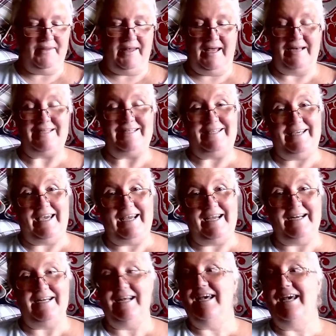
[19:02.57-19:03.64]
And
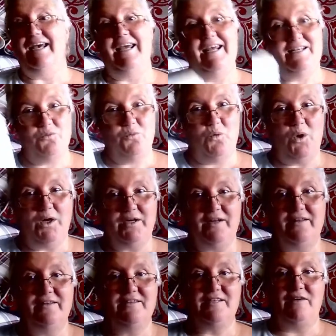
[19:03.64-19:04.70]
again, it's one
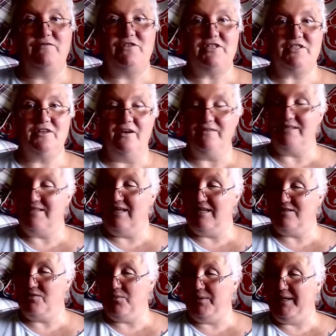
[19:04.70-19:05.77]
that I've just got this
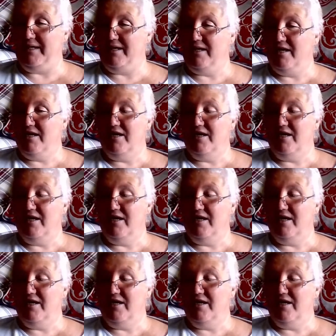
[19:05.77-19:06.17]
last week,